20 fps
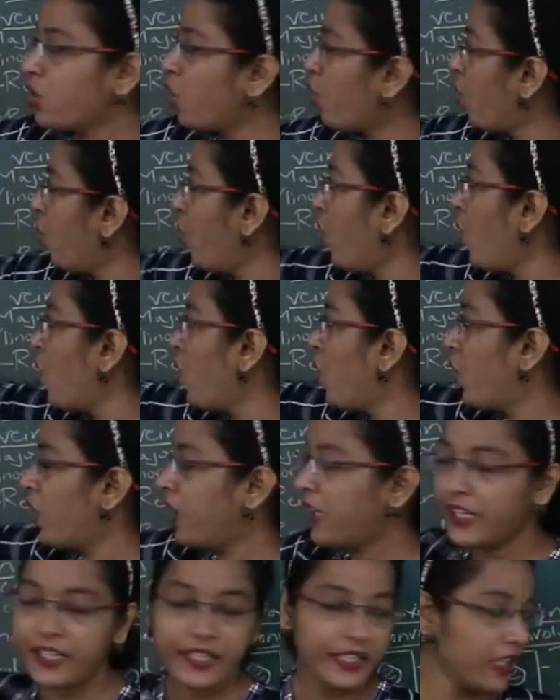through
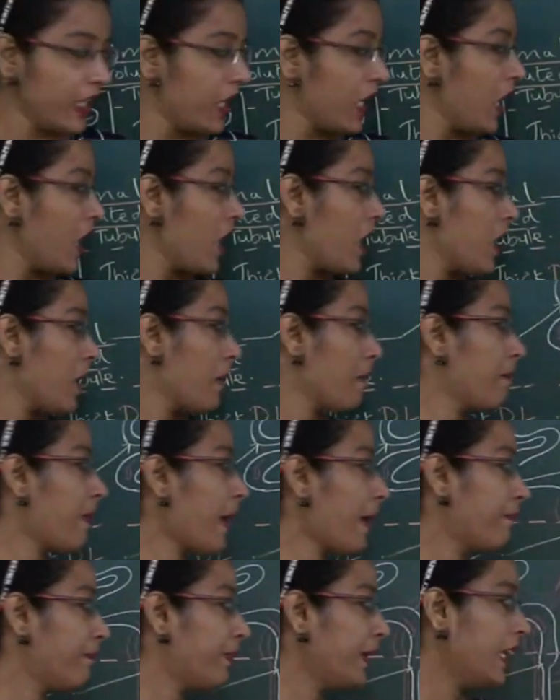renal
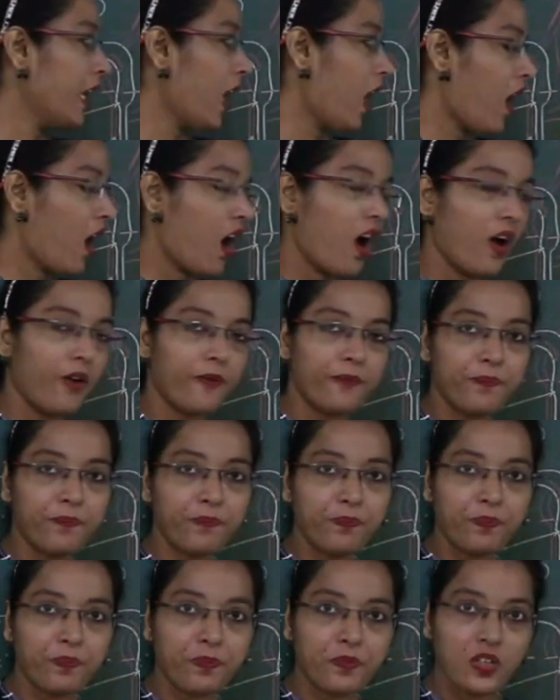papilla.
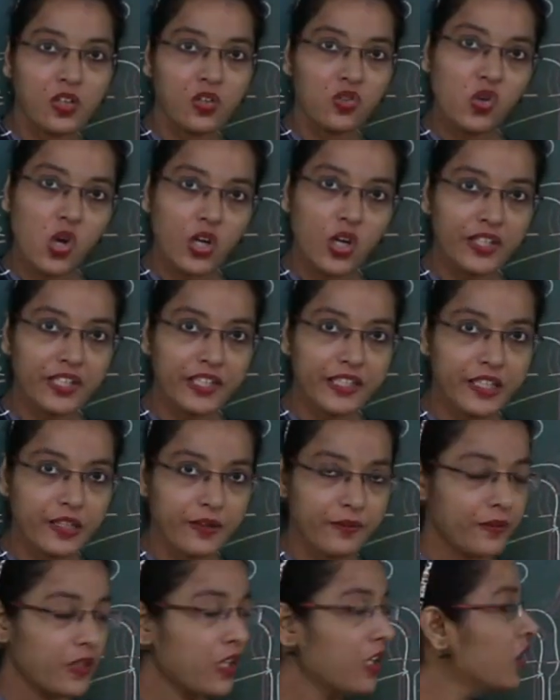Got it?
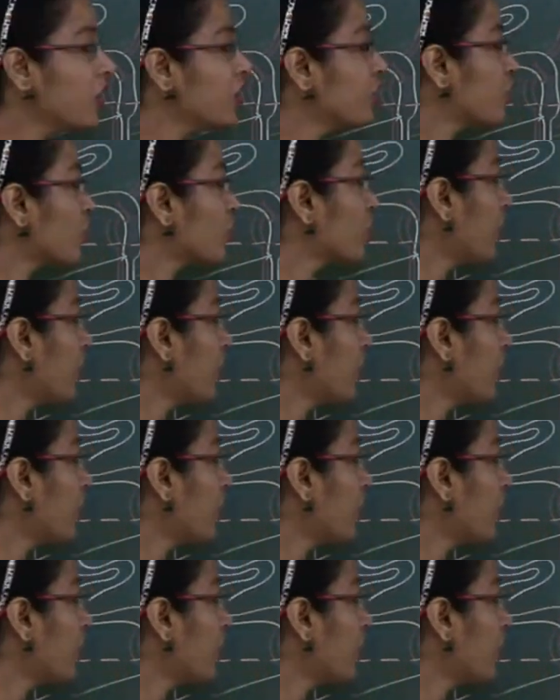So